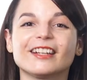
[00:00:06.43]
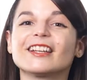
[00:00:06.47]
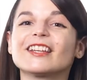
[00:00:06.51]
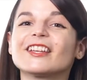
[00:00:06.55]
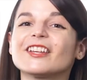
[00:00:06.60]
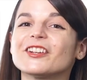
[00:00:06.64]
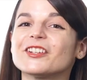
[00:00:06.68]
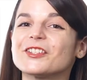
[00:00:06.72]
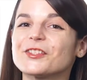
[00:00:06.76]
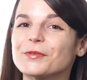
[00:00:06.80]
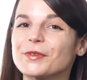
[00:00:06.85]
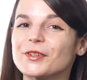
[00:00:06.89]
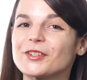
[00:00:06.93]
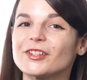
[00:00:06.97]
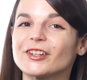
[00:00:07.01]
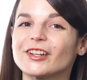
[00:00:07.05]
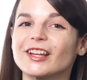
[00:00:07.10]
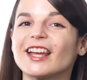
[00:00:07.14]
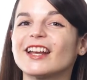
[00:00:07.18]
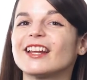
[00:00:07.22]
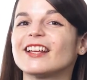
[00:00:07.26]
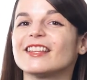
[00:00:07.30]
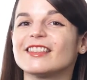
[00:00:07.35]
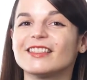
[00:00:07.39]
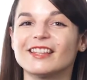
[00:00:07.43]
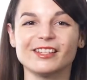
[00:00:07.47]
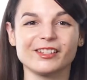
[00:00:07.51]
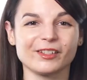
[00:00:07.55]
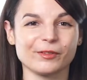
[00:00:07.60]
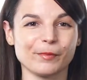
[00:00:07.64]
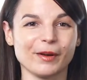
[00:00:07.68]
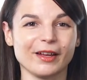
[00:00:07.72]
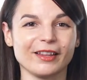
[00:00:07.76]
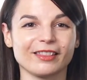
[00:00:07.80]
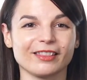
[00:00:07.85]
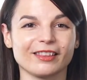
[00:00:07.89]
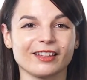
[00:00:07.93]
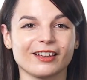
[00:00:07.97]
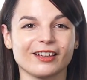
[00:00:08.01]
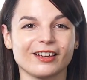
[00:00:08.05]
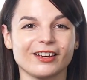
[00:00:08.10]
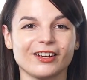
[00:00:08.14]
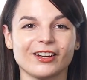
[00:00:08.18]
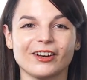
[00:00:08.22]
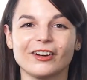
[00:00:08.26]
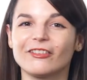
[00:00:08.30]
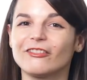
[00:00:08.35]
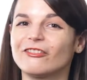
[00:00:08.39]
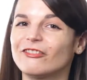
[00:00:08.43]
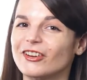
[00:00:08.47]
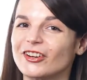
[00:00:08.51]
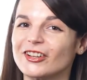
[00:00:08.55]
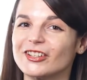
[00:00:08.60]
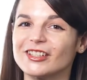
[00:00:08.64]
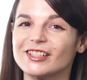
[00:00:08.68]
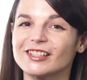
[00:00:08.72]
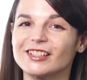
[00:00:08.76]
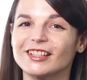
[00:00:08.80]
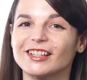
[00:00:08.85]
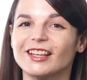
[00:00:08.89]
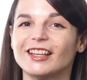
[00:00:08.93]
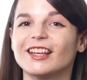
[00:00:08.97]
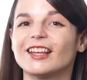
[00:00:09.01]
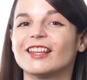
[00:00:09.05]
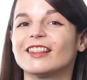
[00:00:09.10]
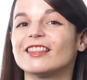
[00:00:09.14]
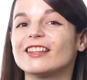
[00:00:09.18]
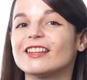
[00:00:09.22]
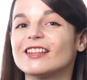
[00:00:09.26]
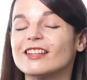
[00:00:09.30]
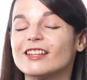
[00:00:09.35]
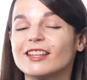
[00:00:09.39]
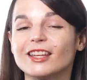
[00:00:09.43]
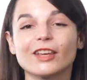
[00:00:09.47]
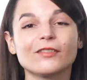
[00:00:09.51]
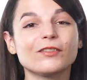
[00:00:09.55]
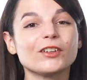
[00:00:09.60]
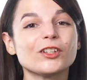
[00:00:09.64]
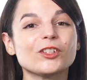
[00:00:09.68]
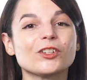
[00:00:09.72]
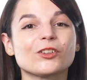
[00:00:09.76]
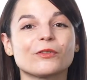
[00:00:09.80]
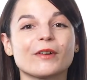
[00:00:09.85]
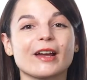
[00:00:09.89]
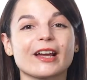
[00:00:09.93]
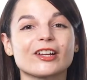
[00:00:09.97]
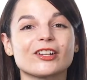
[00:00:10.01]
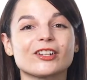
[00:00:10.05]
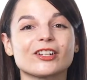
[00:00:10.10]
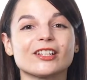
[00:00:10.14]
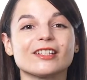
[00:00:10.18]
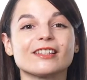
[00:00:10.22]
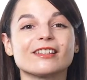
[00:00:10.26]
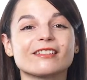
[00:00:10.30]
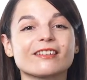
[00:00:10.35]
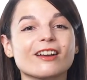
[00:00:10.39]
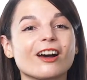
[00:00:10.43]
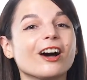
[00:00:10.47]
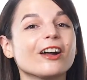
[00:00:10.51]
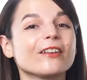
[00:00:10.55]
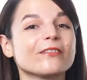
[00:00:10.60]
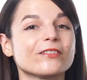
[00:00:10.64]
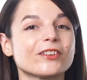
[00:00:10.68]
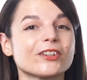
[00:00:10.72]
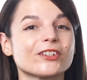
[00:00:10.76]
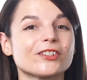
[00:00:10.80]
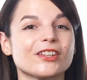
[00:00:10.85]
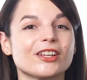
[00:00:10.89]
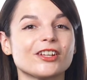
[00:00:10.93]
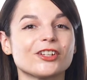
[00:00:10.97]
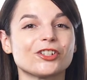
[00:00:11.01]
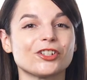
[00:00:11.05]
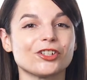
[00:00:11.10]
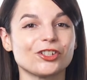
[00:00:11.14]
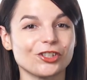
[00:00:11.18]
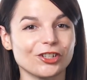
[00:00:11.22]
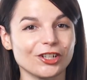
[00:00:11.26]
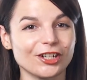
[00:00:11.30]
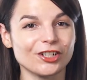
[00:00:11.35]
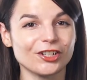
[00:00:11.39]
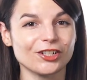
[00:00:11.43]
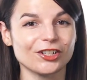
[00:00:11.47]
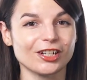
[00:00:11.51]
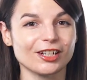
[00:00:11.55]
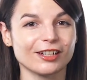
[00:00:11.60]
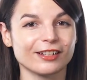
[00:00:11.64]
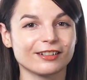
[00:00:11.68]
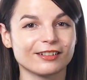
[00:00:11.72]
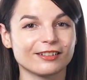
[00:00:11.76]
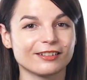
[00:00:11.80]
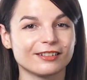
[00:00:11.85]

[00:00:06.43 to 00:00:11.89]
Here's what you're getting this month. First, the Giving Directions Conversation Cheat Sheet.